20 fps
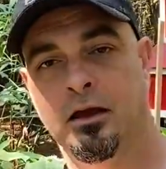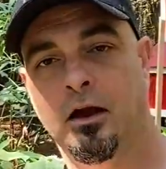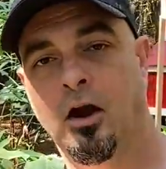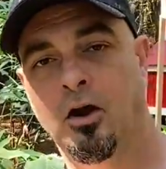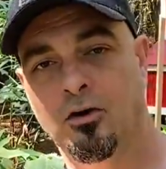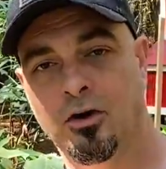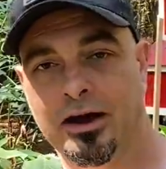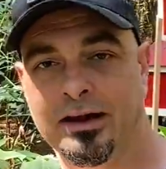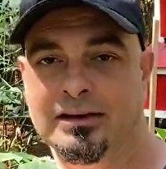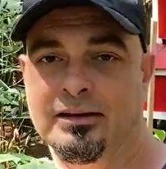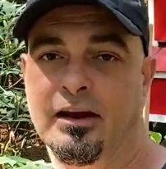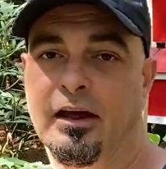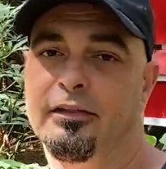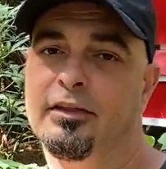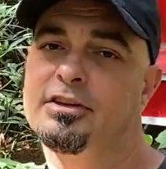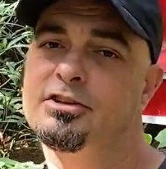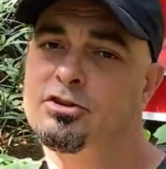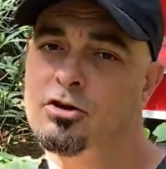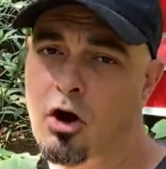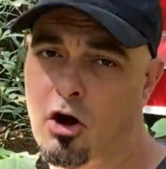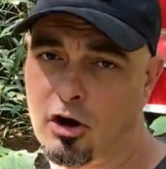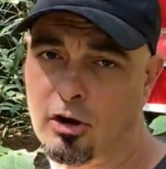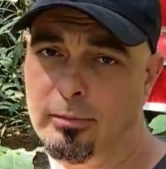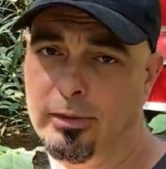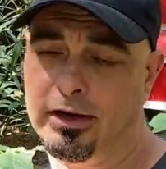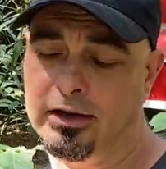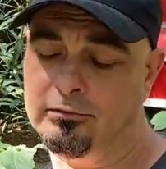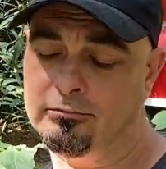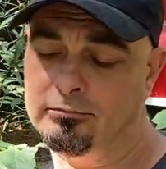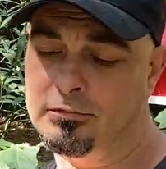All right, now let's talk a
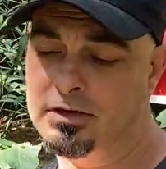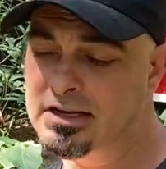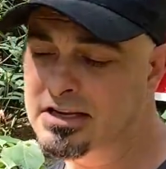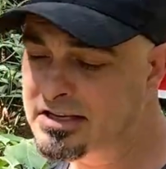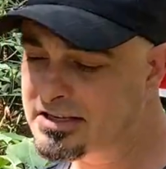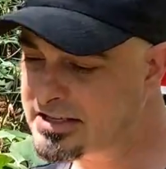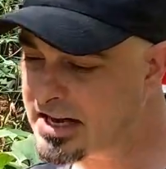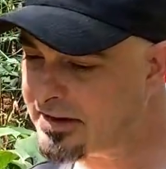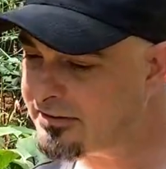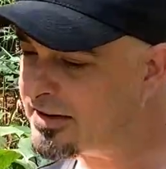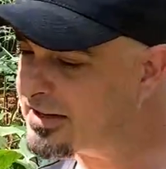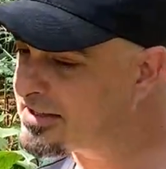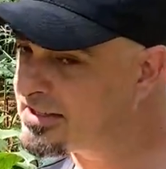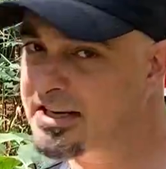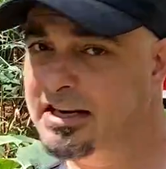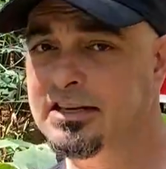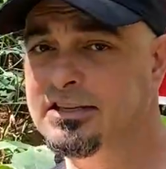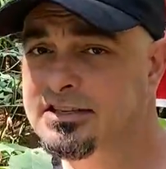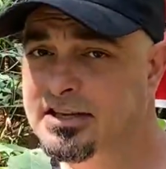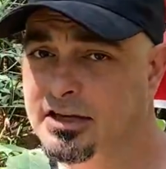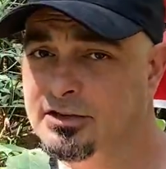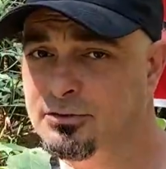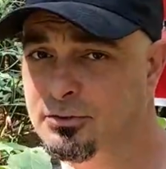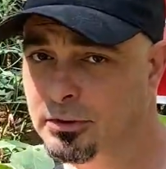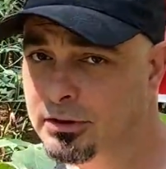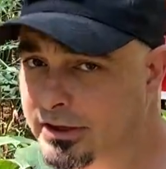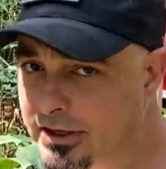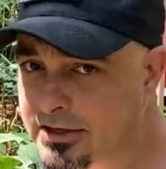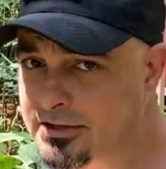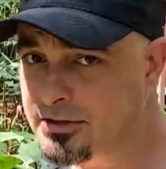minute. Saving seeds sounds
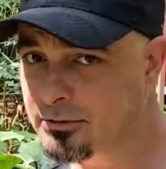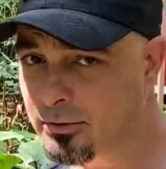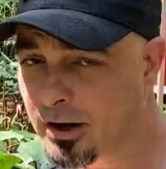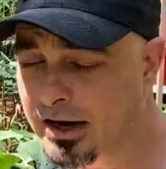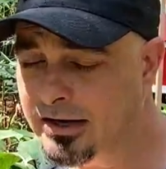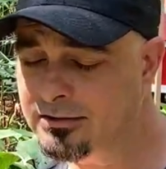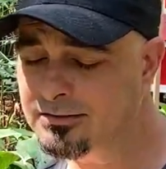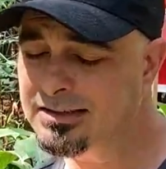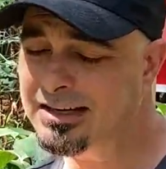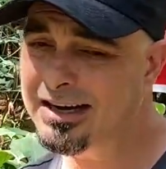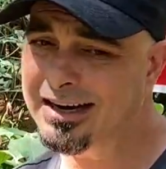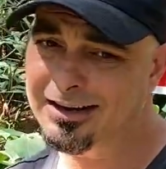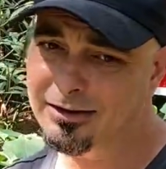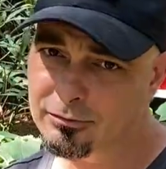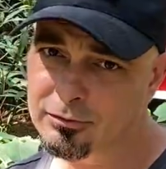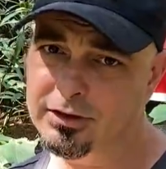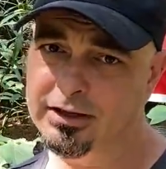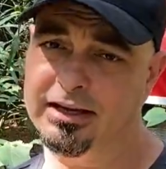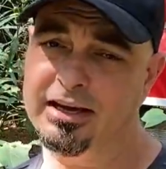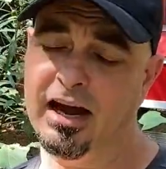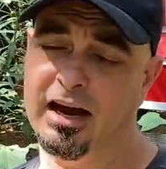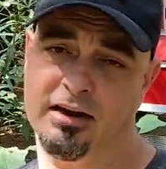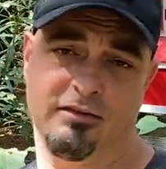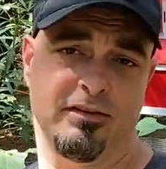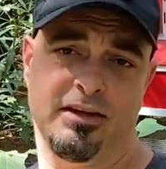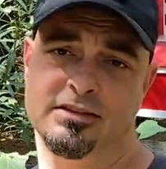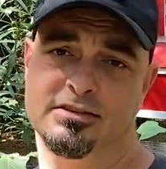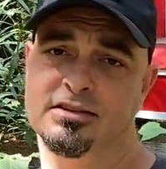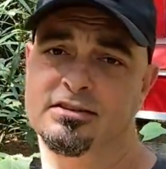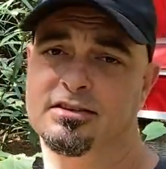really easy, right? And it really kind
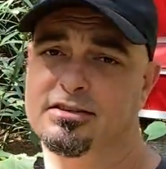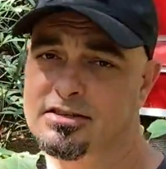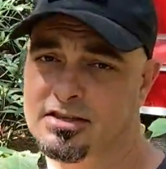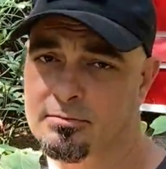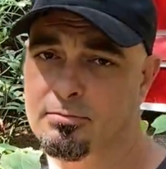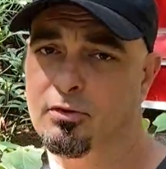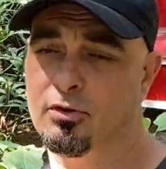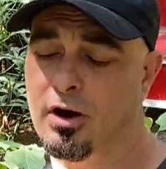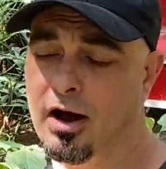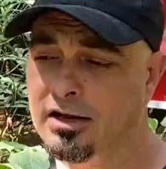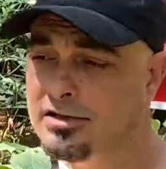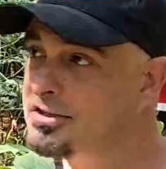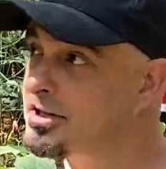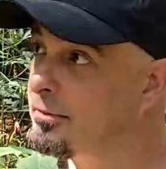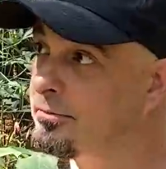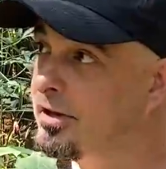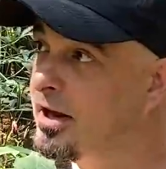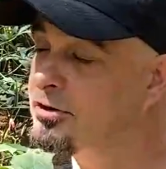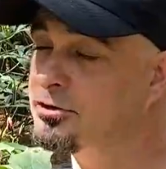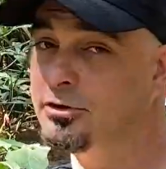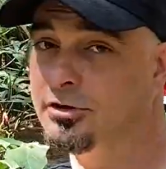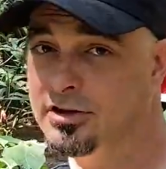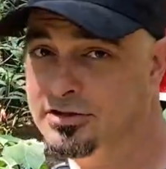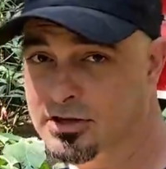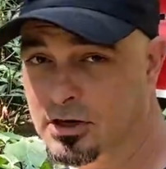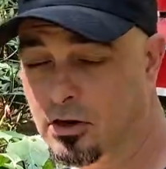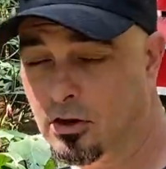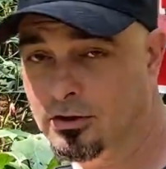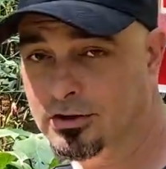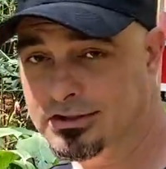of is. It's a simple concept. Nature does
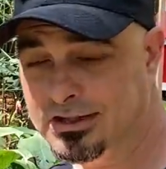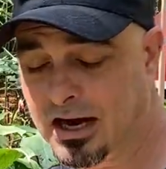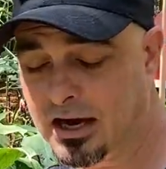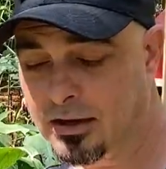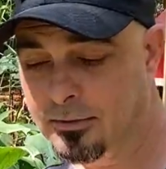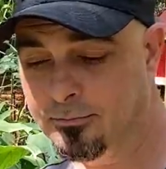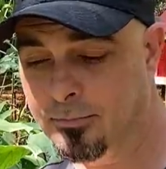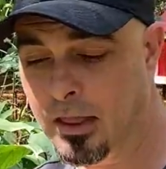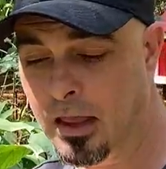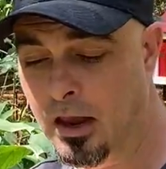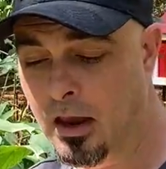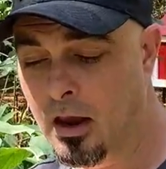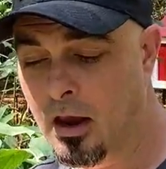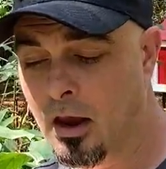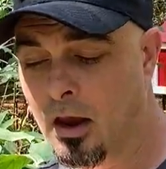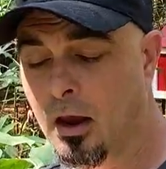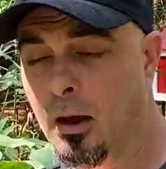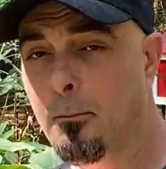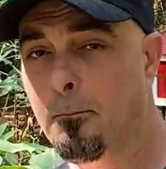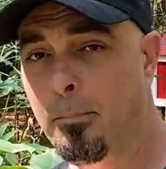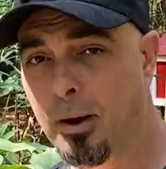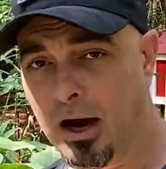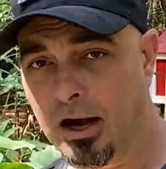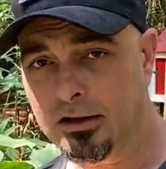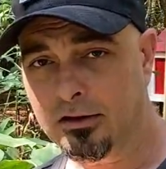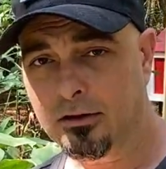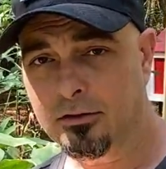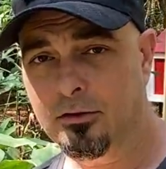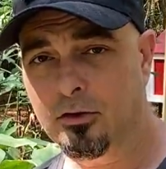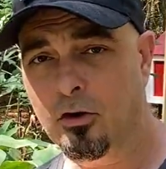it all the time.
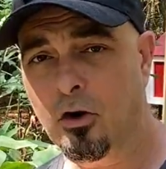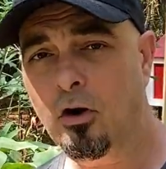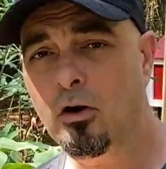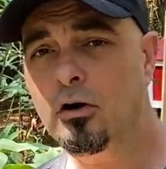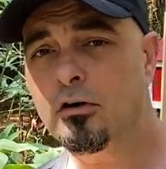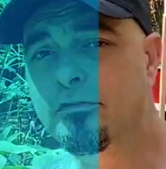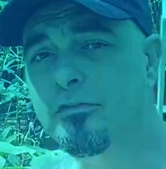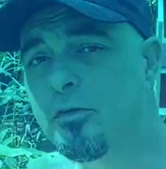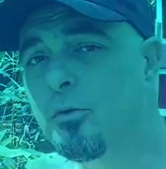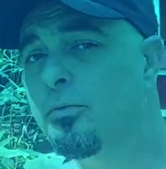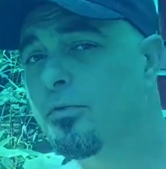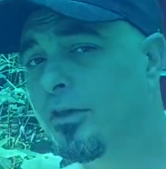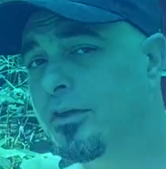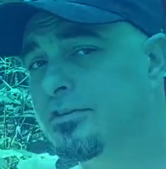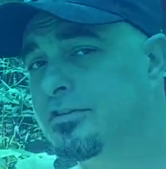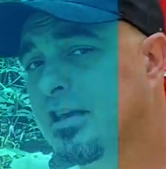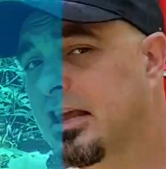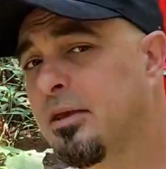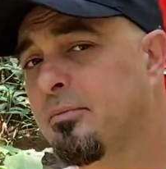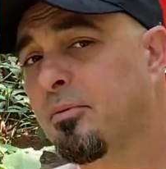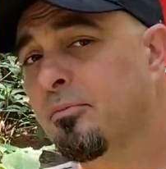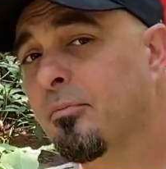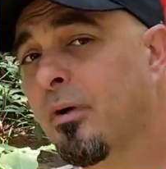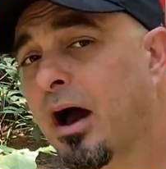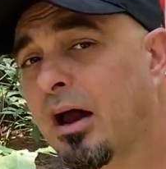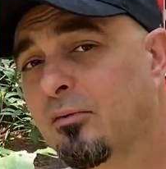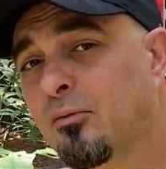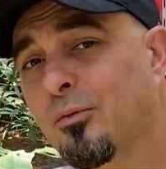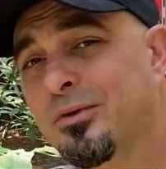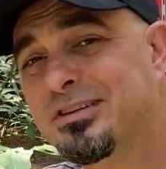But there are a few things to keep in
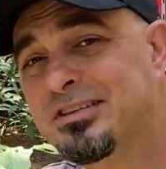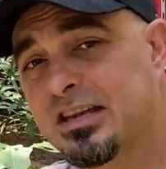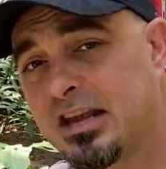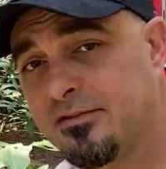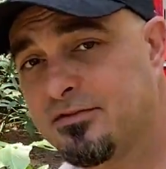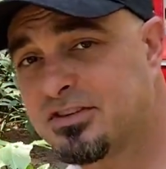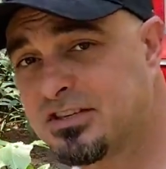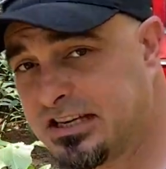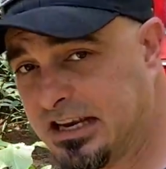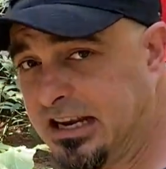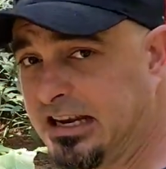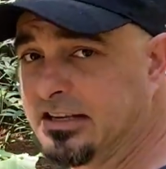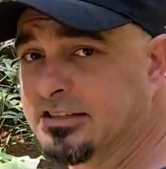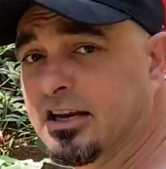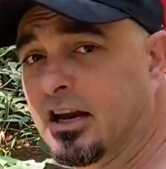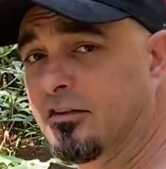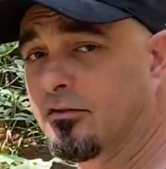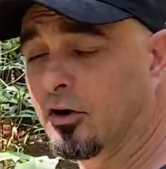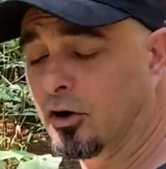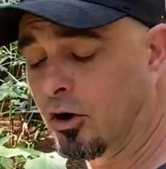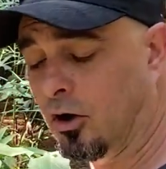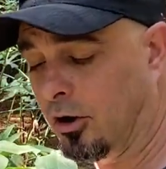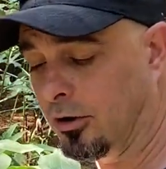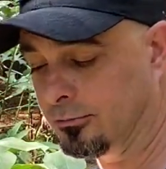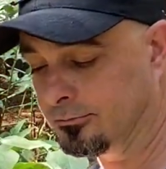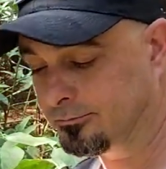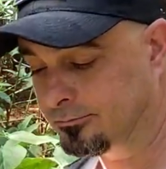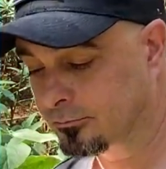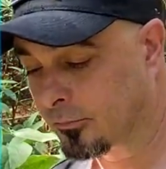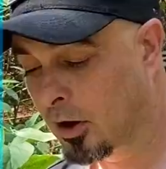mind when we save seeds out of our
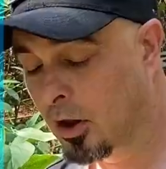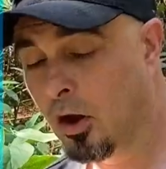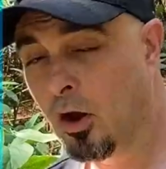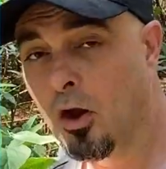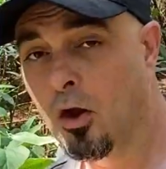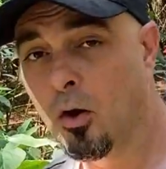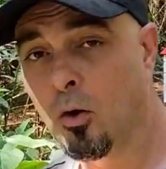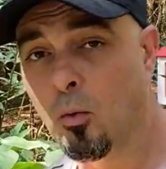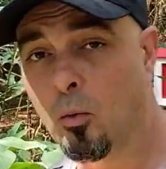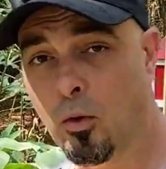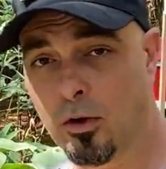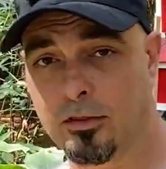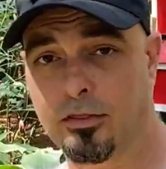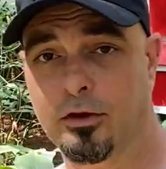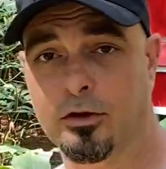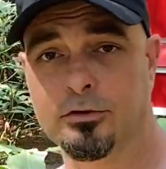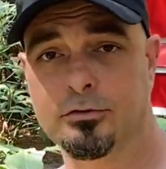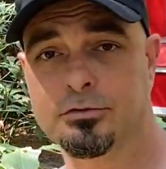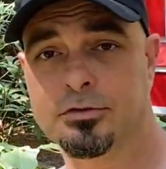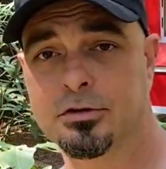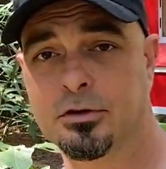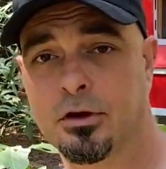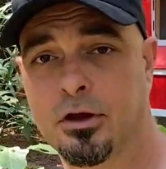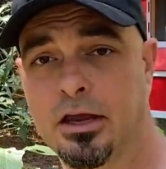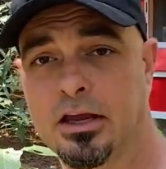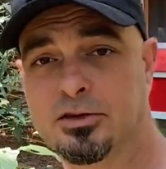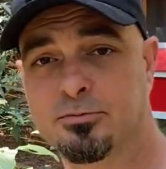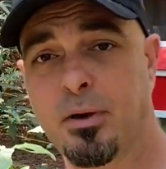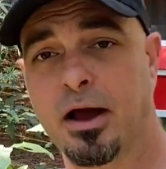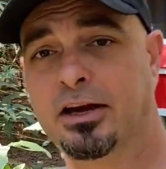garden. One of those
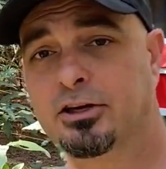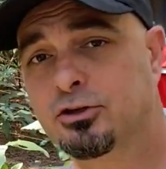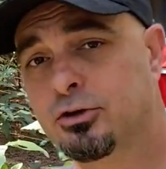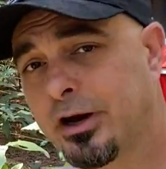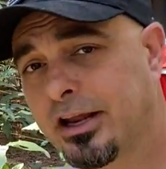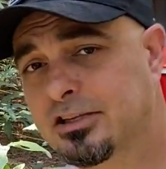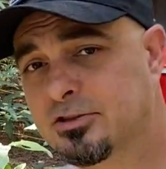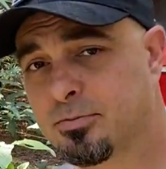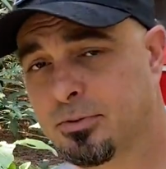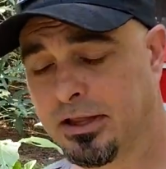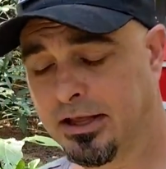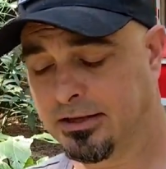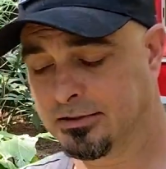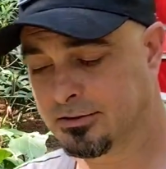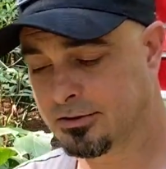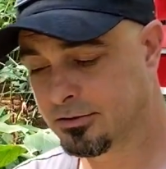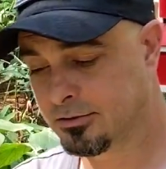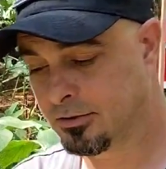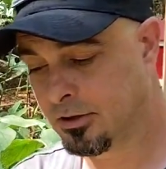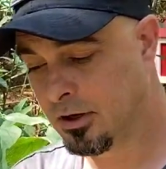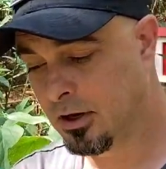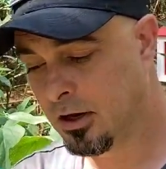is buying transplants.